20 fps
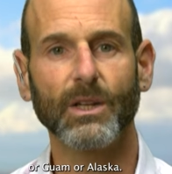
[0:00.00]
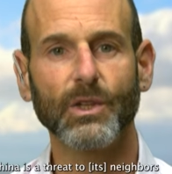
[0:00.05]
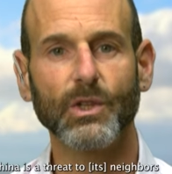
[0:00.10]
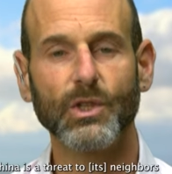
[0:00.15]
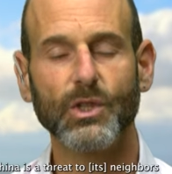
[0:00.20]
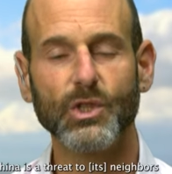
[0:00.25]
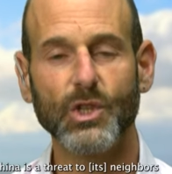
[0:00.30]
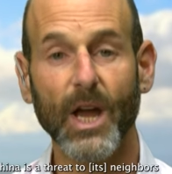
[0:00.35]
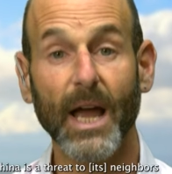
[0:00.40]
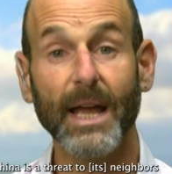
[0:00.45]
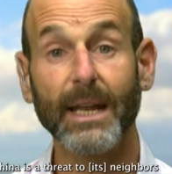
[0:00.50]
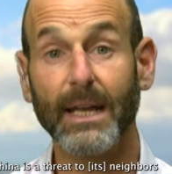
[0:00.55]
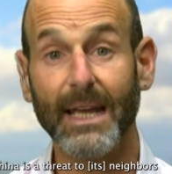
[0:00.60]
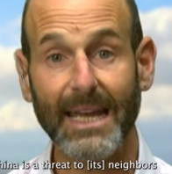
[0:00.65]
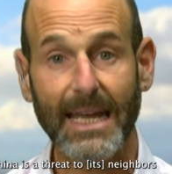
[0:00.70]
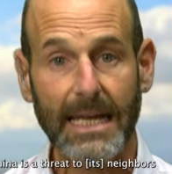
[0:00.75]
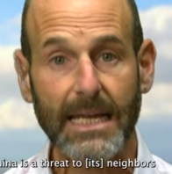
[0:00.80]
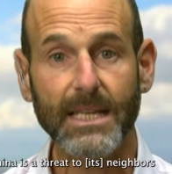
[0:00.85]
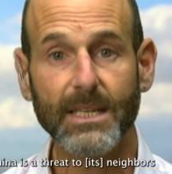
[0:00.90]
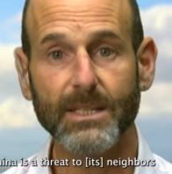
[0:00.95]
China
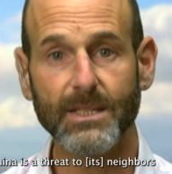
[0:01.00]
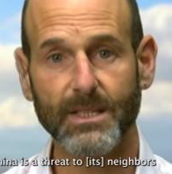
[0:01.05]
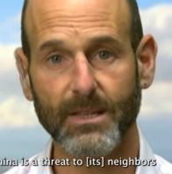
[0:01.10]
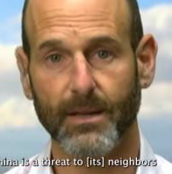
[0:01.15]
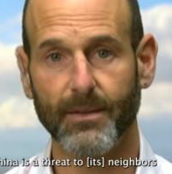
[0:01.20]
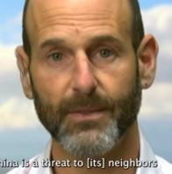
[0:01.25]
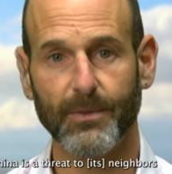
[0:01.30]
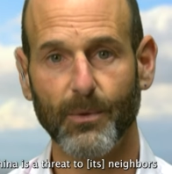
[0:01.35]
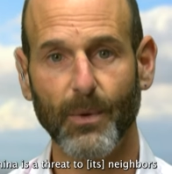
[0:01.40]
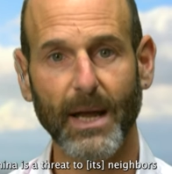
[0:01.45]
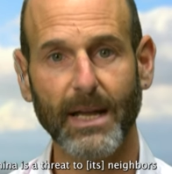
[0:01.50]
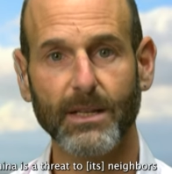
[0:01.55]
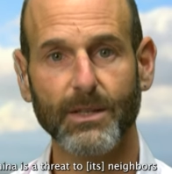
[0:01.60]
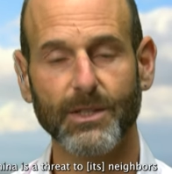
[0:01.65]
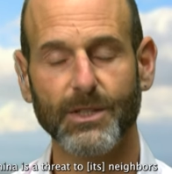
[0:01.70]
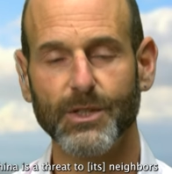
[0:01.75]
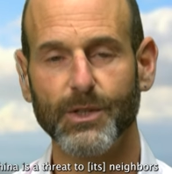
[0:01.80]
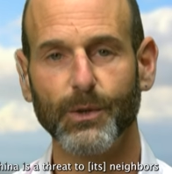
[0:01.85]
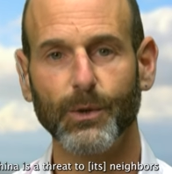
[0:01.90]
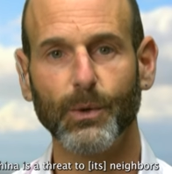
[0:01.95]
is a threat
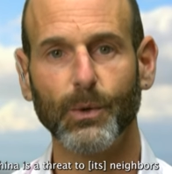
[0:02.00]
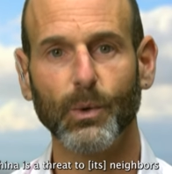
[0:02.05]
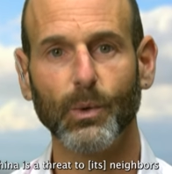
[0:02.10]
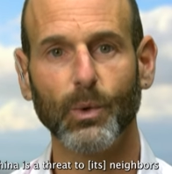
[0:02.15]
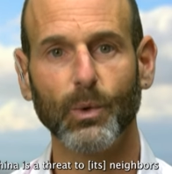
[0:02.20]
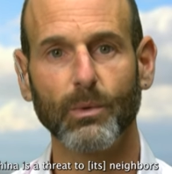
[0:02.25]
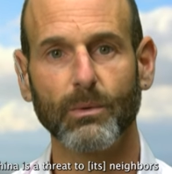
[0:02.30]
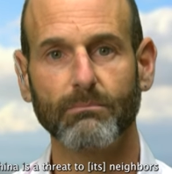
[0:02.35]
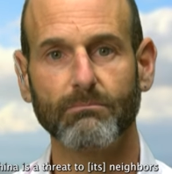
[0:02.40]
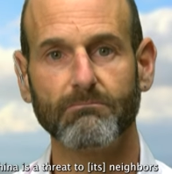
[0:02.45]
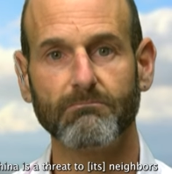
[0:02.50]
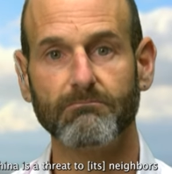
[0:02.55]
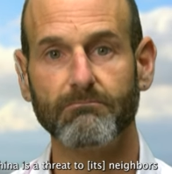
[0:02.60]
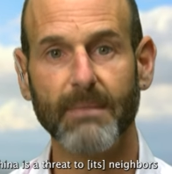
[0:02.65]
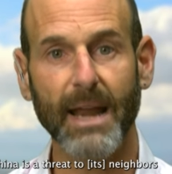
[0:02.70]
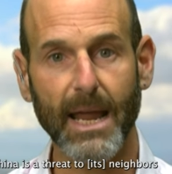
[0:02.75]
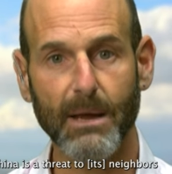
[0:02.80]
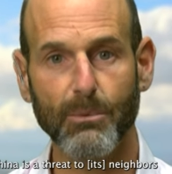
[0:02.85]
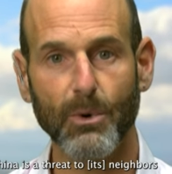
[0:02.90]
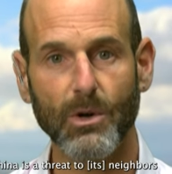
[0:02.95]
to
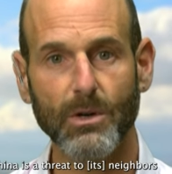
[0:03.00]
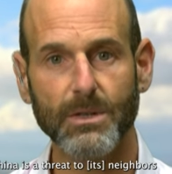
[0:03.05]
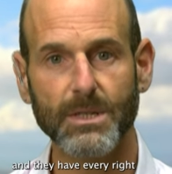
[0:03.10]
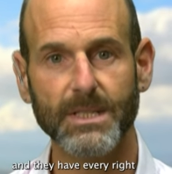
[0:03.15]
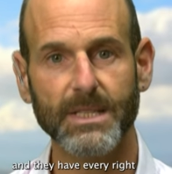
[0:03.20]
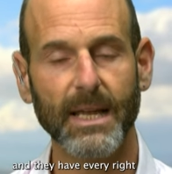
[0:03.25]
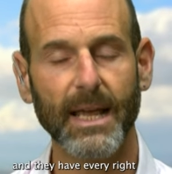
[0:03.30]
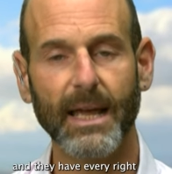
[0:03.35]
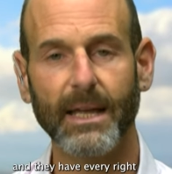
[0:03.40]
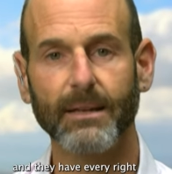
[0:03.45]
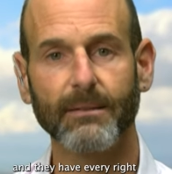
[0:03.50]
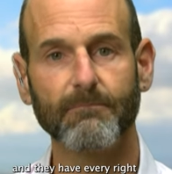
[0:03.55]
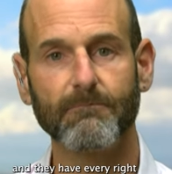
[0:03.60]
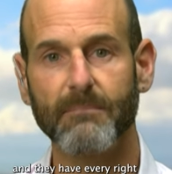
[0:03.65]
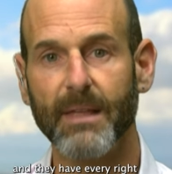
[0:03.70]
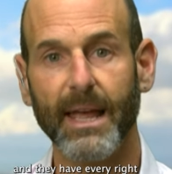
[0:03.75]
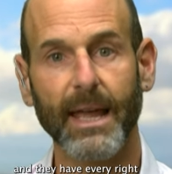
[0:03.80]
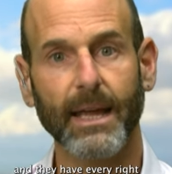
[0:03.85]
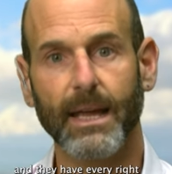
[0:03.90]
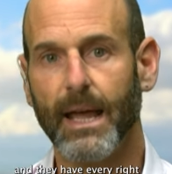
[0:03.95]
neighbors, and
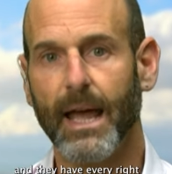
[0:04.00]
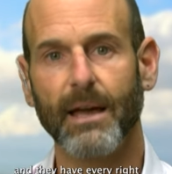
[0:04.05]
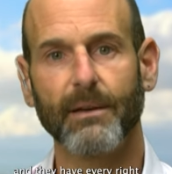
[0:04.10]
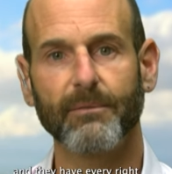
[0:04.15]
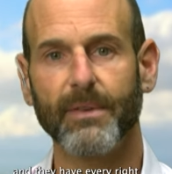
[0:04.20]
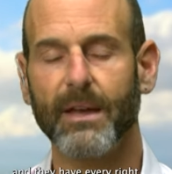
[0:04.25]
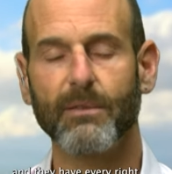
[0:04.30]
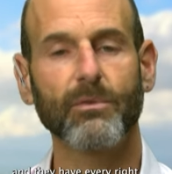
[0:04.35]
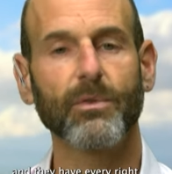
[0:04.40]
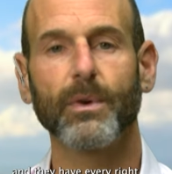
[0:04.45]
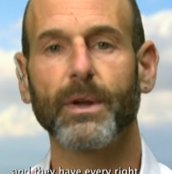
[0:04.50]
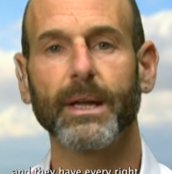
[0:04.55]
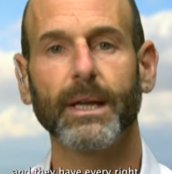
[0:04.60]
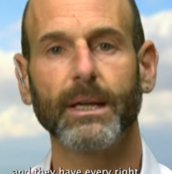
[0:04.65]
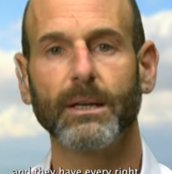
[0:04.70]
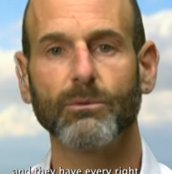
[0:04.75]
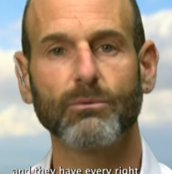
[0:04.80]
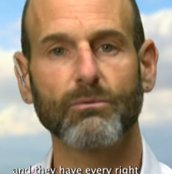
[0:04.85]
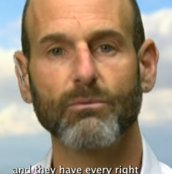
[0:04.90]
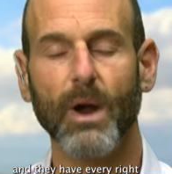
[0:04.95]
they have
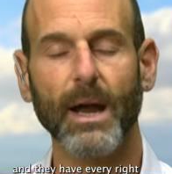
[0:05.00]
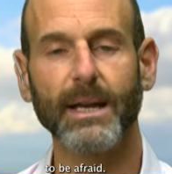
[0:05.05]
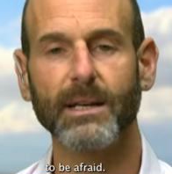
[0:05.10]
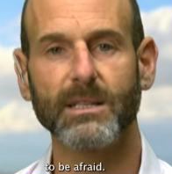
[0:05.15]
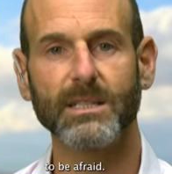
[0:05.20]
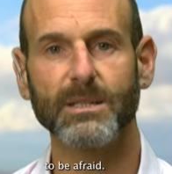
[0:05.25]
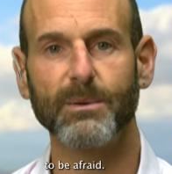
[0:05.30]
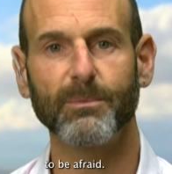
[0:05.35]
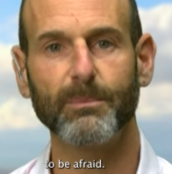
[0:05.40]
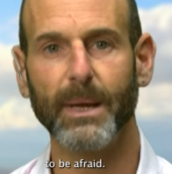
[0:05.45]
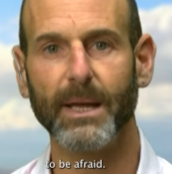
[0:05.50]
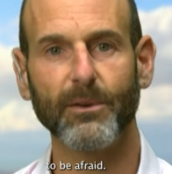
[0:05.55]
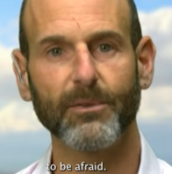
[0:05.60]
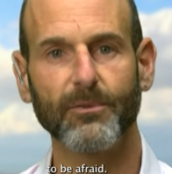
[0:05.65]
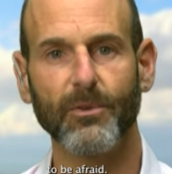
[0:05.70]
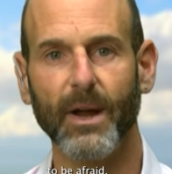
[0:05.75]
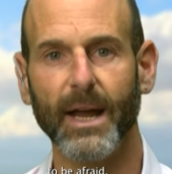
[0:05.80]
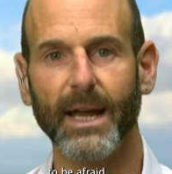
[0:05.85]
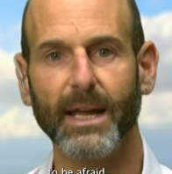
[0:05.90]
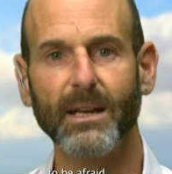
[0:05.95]
every right to be
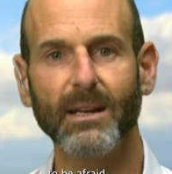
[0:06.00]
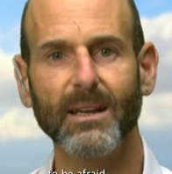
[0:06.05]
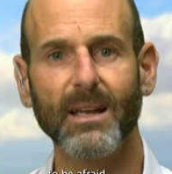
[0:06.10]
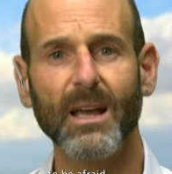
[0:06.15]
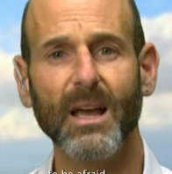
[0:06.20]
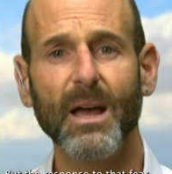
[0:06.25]
afraid.